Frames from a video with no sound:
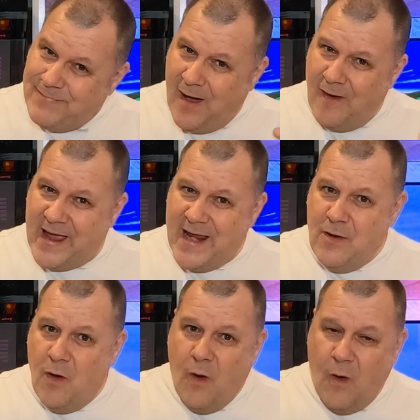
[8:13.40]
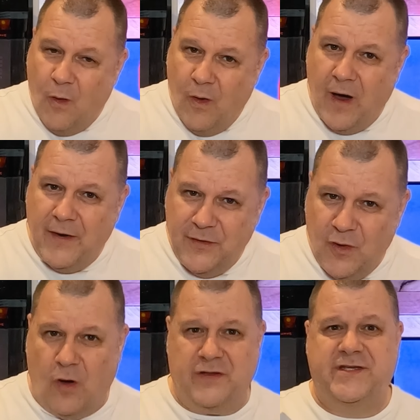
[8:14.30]
bargain or
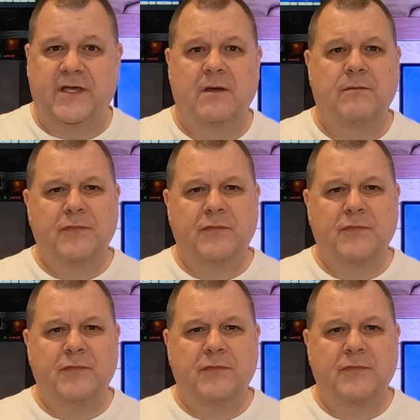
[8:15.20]
not?